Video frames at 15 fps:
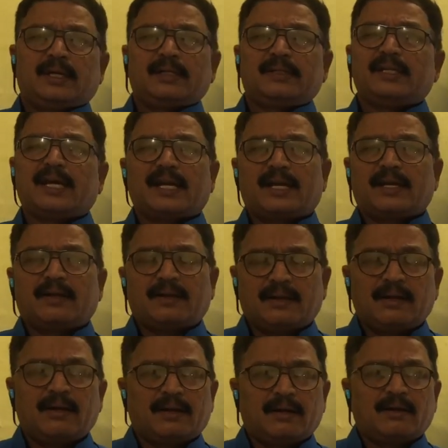they
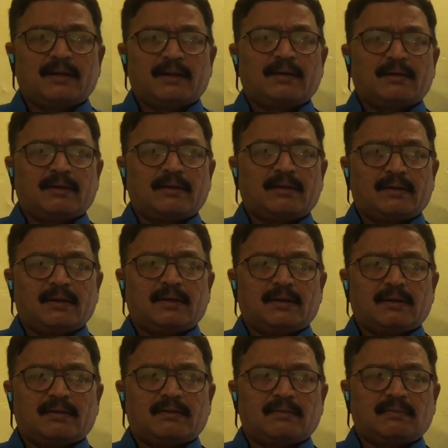
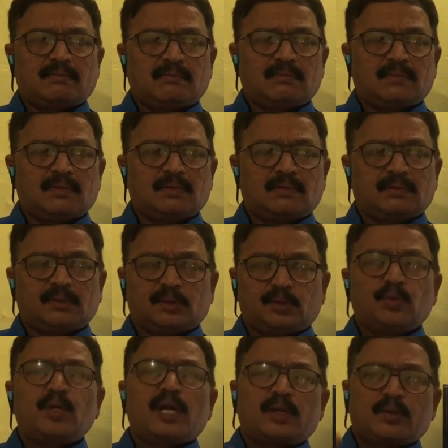are, do
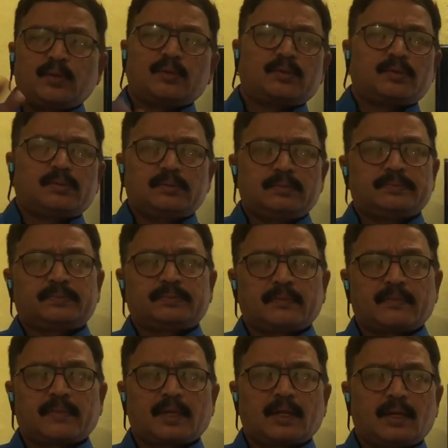not know
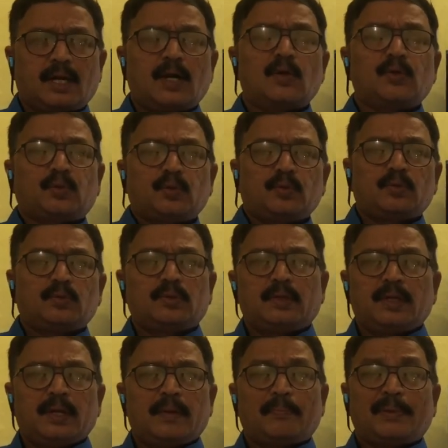how to
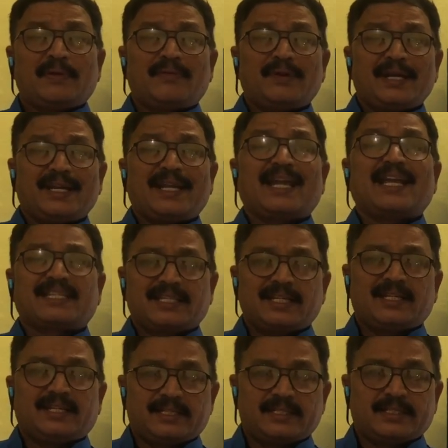prevent
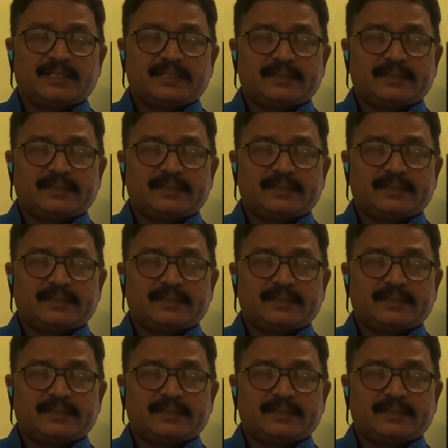STDs.